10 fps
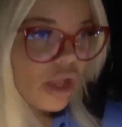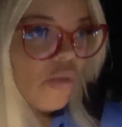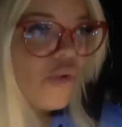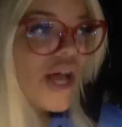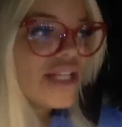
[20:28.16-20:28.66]
I
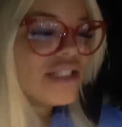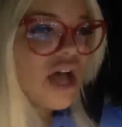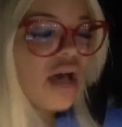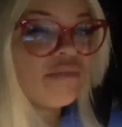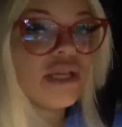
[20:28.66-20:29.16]
want
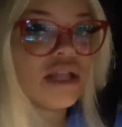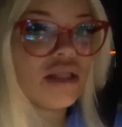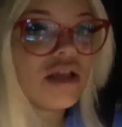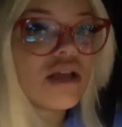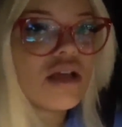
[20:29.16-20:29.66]
to be
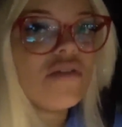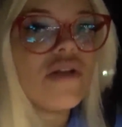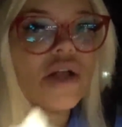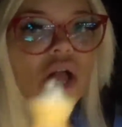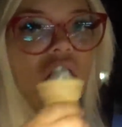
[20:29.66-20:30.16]
loved.
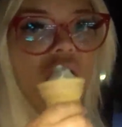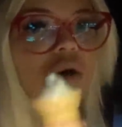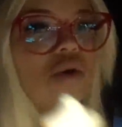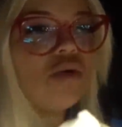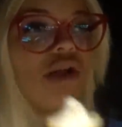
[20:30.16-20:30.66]
I
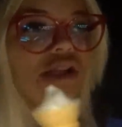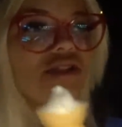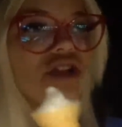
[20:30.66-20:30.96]
want